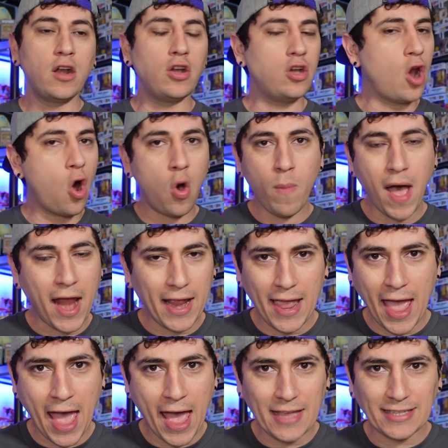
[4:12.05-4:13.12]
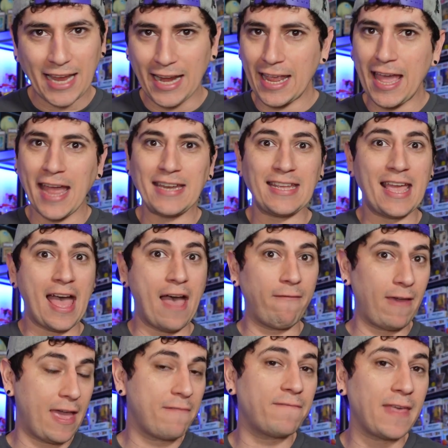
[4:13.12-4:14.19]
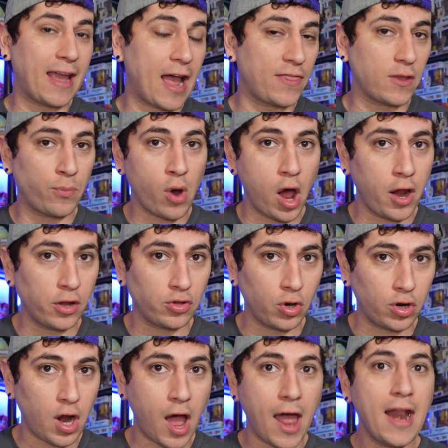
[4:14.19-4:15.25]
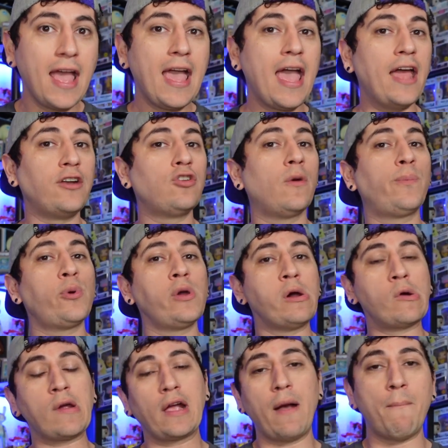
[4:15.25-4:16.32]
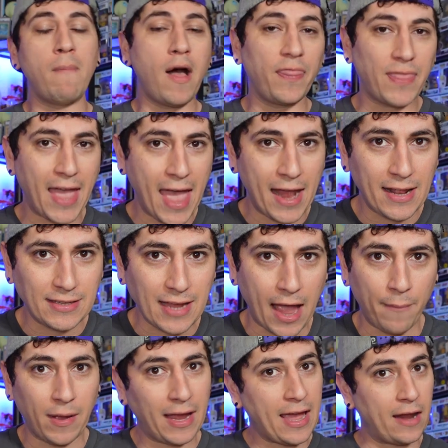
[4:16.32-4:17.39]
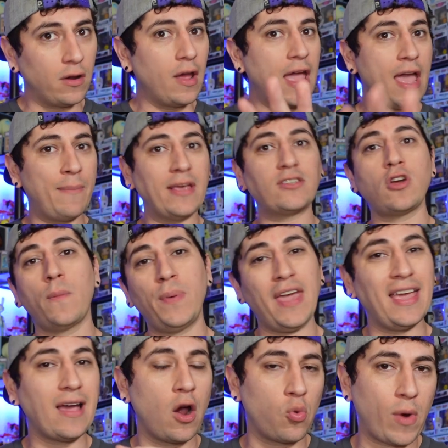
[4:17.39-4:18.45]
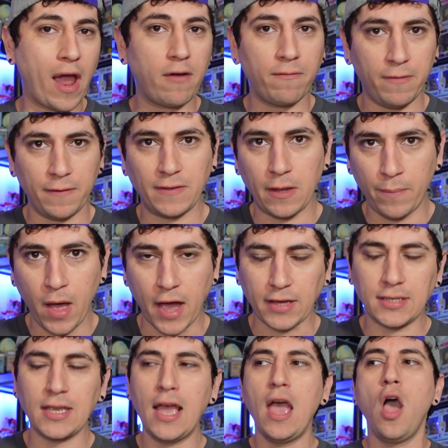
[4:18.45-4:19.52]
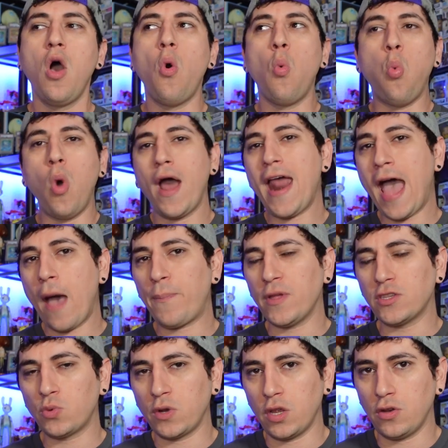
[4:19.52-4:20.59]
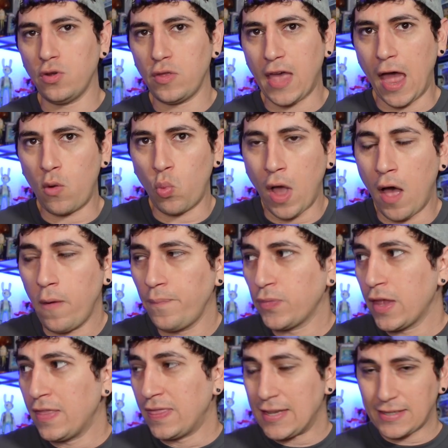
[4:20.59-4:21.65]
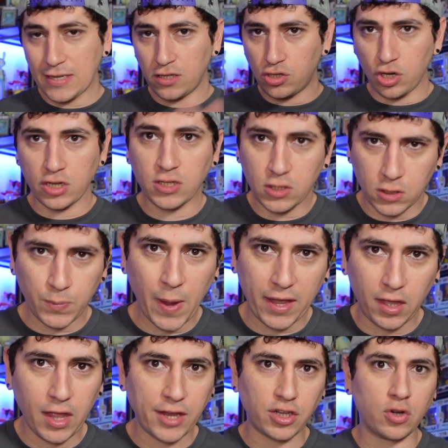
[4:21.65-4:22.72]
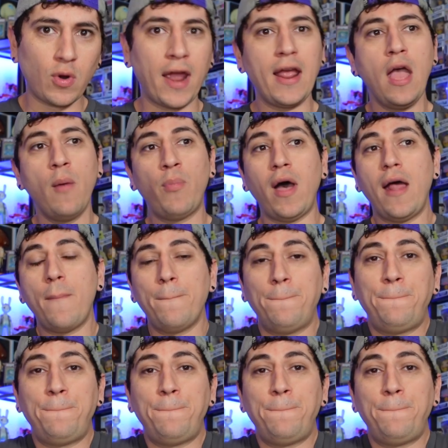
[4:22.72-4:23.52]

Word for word: Nobody has any idea of if they got the product or not, and you're pre-ordering a month ahead of time. Again, MSRP around 50 bucks. What happens when you do that? Well, this is just speculation, right? But